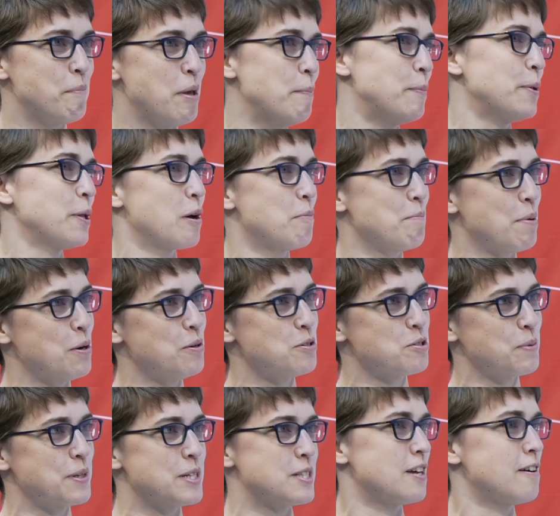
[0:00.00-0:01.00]
people compose
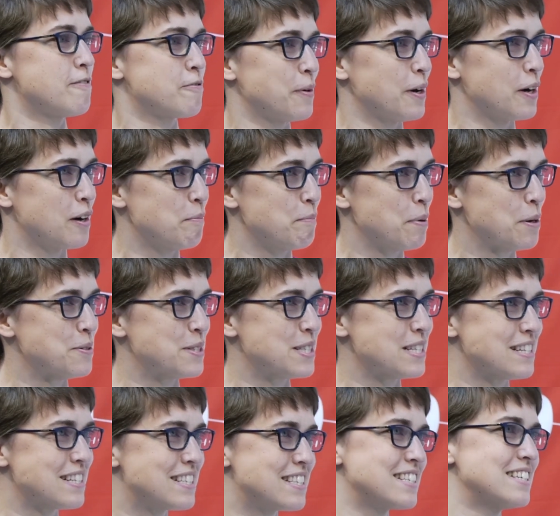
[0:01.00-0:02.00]
when software
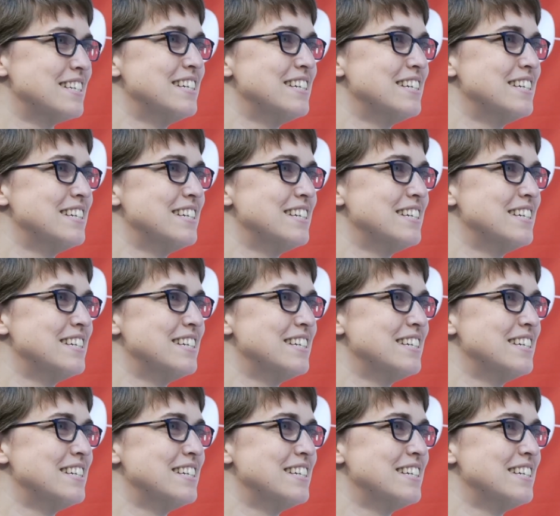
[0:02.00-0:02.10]
composes.